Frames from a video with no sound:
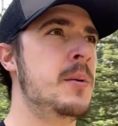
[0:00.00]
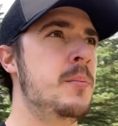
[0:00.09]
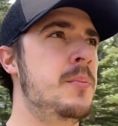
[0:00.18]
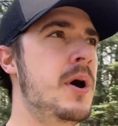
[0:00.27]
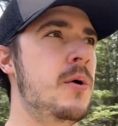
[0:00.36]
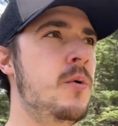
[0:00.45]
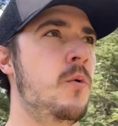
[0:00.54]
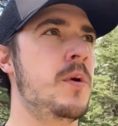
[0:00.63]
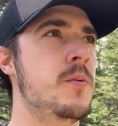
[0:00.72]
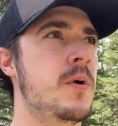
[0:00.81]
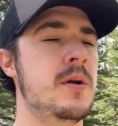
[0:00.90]
But
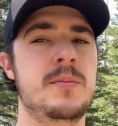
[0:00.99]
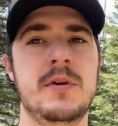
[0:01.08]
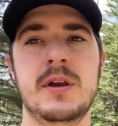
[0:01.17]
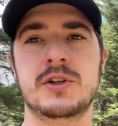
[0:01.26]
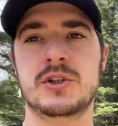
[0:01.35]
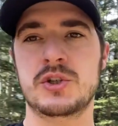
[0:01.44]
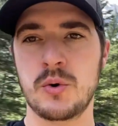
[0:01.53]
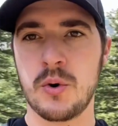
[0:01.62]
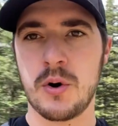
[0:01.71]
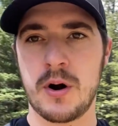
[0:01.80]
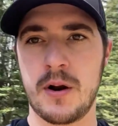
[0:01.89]
we want to be
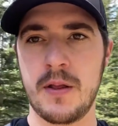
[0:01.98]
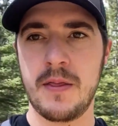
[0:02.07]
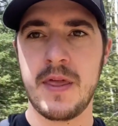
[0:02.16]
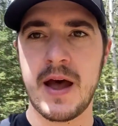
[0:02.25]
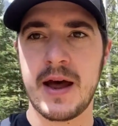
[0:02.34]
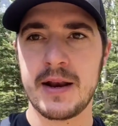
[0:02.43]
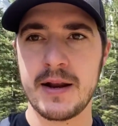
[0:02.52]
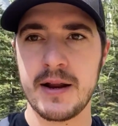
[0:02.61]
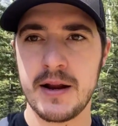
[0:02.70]
sure that